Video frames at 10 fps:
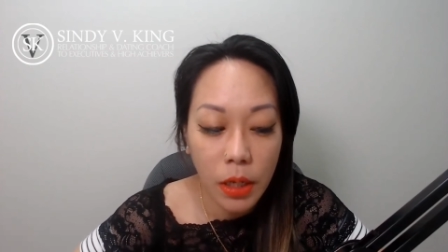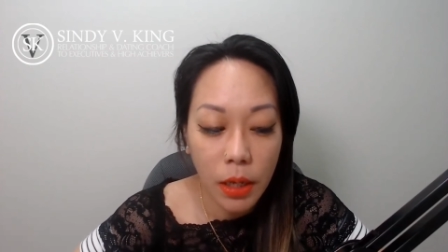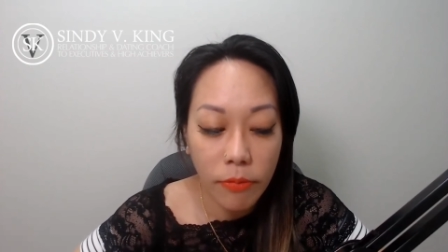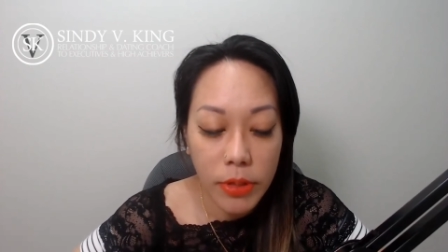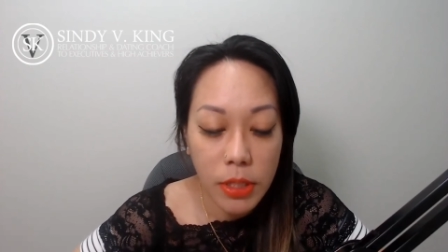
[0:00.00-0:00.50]

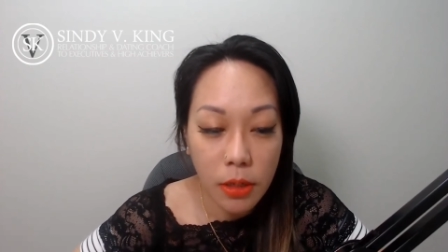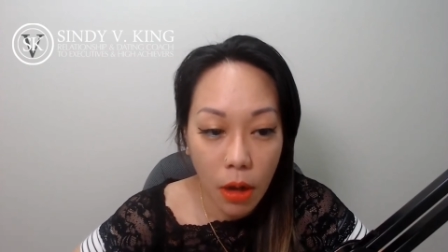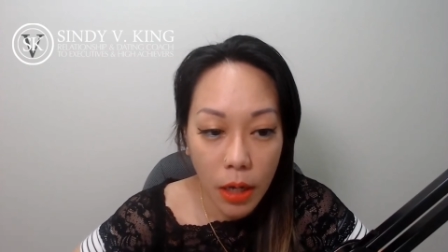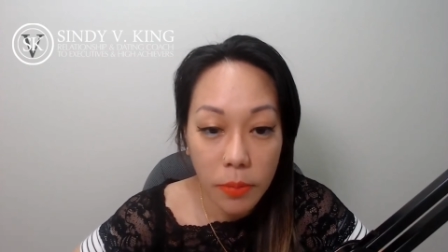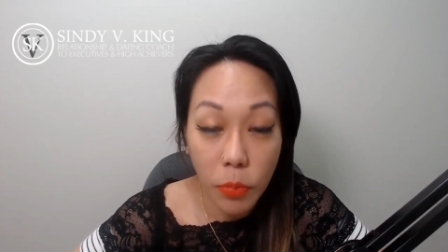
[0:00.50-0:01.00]
if it's
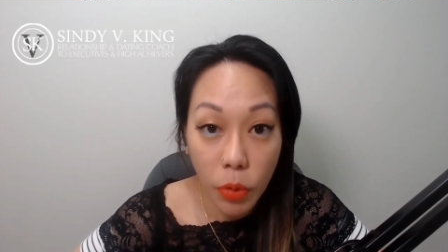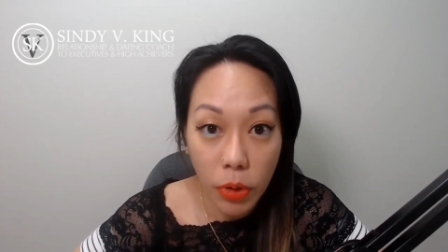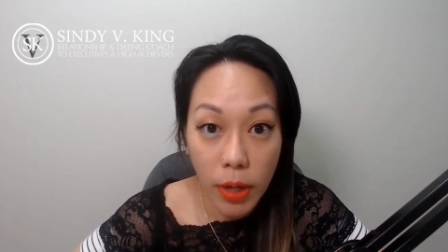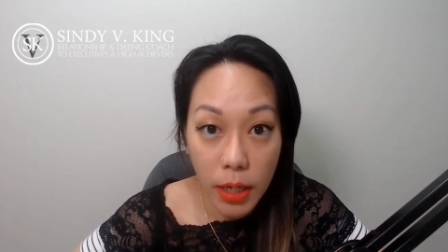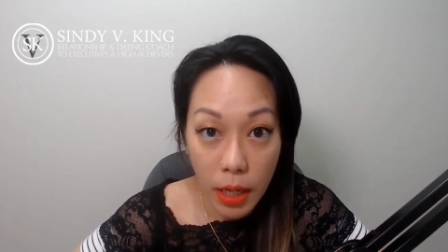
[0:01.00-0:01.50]
not
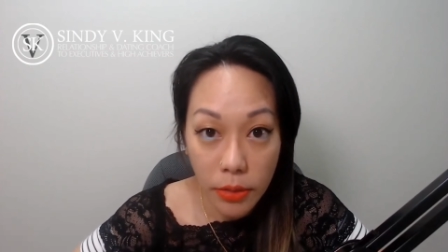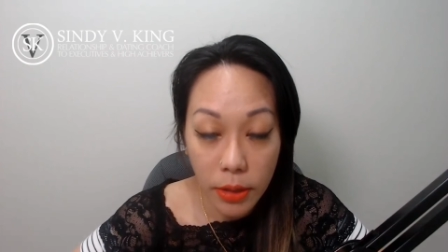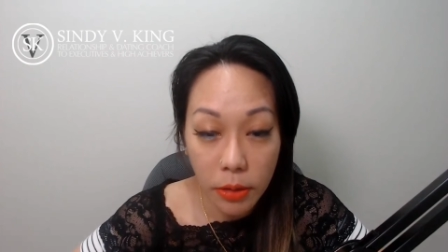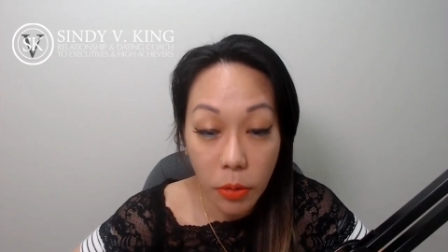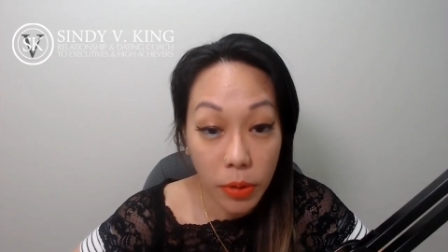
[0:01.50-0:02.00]
immoral,
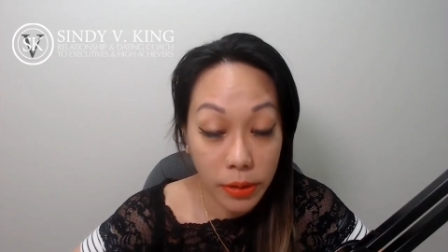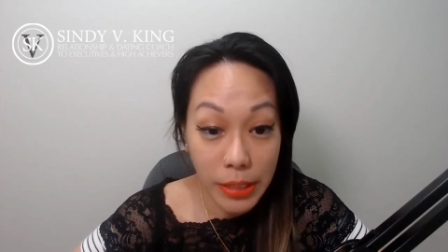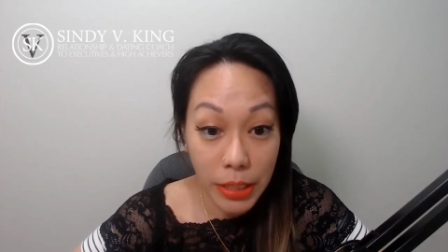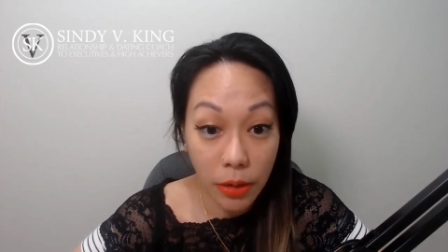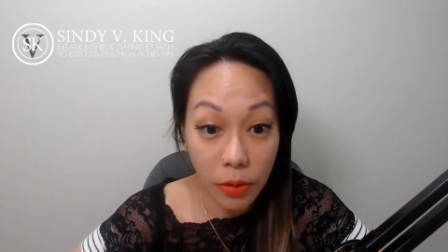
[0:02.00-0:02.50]
unethical, or
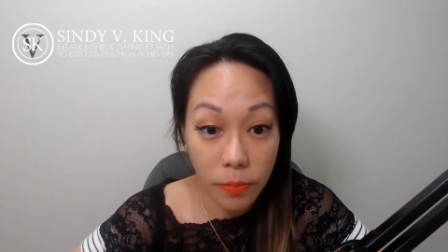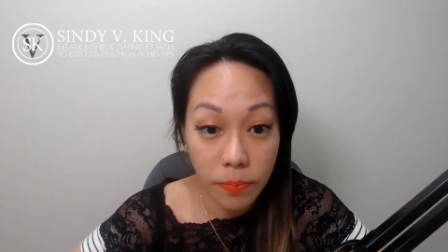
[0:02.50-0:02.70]
illegal,